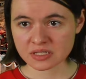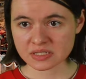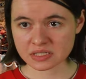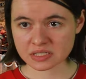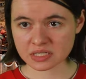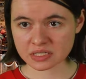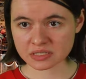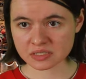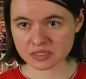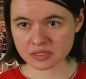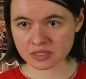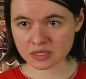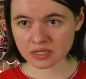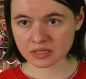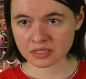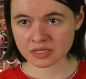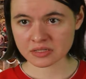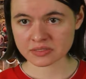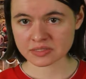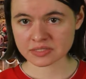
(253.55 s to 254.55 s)

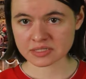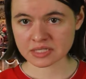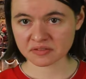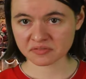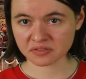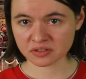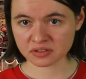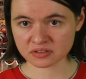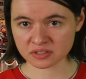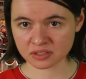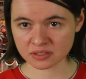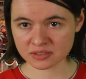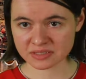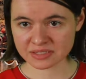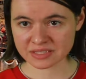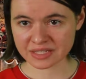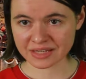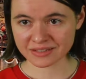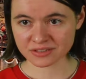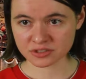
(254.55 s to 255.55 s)
16th, and 17th
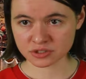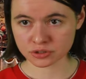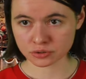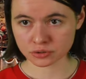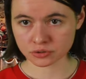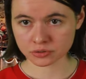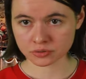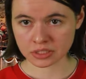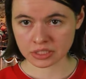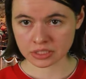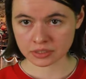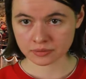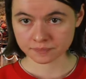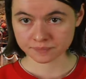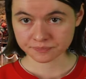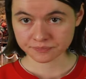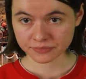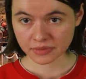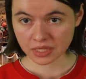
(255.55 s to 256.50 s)
century.